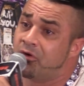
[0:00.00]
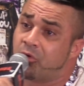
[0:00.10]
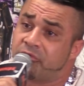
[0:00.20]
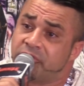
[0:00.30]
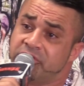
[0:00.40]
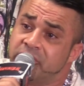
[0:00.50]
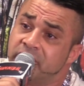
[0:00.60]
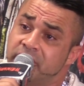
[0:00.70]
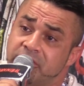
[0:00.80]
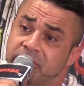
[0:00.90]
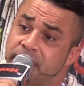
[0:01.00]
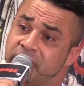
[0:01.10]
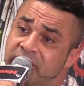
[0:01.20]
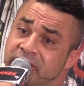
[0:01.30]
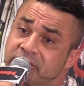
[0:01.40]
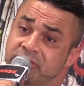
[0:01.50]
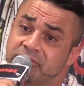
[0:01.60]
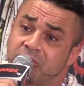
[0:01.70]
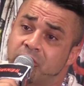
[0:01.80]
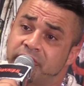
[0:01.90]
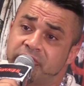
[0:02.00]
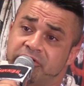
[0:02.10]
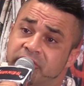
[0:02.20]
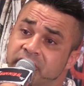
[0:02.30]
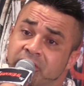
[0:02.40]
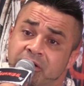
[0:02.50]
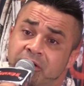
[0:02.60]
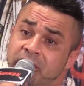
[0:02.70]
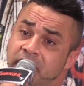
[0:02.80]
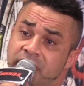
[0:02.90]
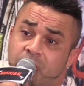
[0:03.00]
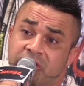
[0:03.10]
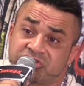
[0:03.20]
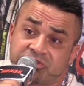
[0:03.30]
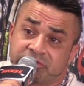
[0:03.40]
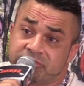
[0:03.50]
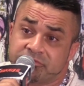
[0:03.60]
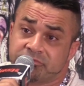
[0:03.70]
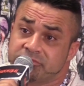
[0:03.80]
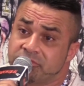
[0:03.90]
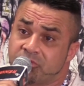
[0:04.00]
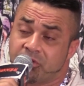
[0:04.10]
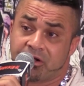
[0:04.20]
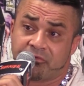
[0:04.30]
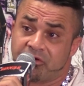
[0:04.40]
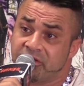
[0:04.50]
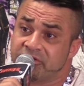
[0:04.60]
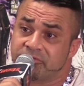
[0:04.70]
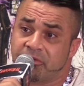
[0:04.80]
or for your complaint, or for your question, whatever it is.